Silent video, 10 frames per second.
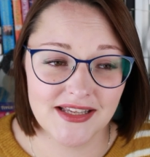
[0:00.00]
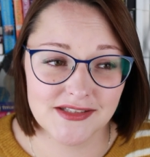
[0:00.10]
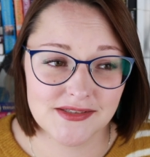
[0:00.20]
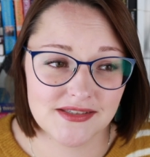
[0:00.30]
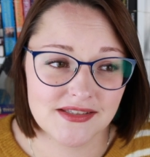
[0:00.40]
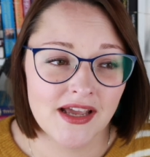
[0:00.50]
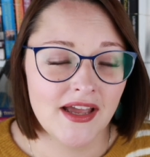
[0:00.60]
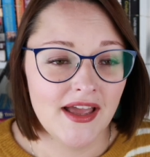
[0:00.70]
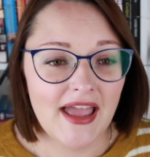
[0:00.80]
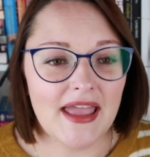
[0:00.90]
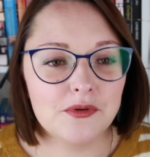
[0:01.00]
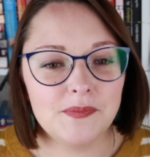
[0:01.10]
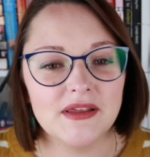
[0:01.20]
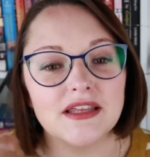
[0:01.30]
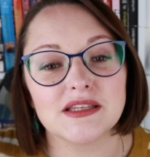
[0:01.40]
It would
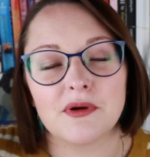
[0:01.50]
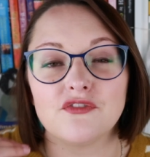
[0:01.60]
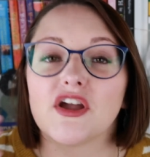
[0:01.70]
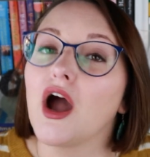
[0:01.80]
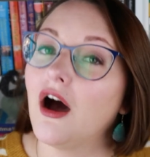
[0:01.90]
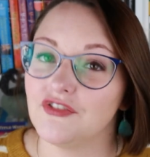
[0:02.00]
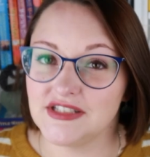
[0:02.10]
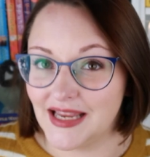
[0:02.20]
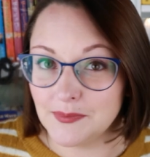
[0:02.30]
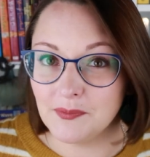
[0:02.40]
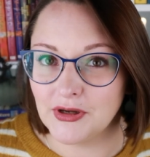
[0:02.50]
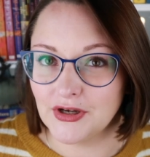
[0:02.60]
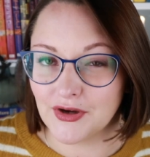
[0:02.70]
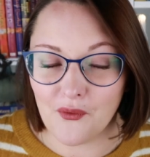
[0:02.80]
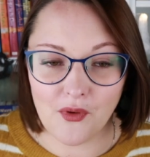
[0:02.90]
be like the perfect coffee table book,